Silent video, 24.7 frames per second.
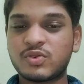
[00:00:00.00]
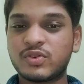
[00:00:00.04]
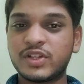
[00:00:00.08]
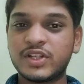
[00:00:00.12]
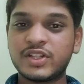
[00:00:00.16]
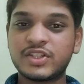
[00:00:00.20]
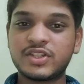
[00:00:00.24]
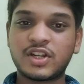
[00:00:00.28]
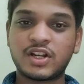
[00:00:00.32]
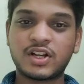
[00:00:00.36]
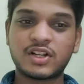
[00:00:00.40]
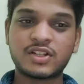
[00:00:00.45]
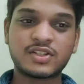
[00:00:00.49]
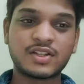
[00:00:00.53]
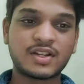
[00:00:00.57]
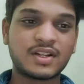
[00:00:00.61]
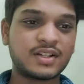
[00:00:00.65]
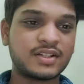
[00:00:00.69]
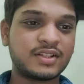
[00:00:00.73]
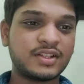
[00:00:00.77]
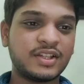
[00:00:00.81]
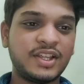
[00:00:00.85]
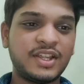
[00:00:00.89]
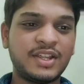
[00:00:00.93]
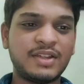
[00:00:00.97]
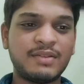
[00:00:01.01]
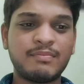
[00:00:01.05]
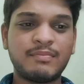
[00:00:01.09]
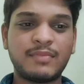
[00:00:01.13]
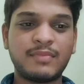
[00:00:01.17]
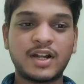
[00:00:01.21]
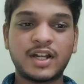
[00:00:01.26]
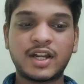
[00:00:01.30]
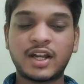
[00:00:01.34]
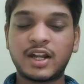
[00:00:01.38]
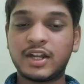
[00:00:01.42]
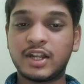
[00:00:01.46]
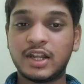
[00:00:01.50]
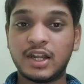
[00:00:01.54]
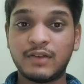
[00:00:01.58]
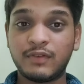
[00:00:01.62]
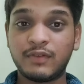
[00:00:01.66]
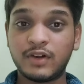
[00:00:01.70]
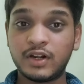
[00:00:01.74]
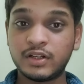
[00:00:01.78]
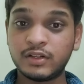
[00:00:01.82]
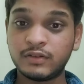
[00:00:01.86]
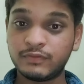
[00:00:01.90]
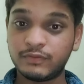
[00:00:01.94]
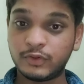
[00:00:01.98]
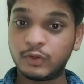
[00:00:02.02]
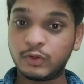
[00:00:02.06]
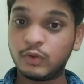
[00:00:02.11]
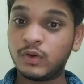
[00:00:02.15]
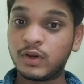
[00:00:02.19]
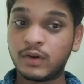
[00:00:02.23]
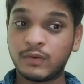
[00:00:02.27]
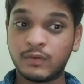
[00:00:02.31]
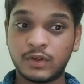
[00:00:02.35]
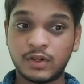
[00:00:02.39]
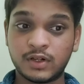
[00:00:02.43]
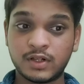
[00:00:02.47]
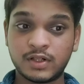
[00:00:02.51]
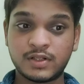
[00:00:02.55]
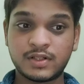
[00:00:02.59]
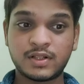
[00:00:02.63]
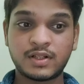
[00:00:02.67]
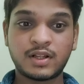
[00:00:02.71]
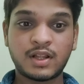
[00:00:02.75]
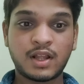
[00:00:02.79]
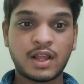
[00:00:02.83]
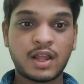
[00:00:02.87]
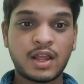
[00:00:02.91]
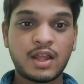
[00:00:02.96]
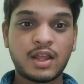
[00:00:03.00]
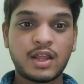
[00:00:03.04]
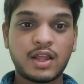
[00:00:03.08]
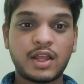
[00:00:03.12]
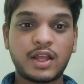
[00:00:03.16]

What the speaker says: story structure, theme, but are delivered in fewer words.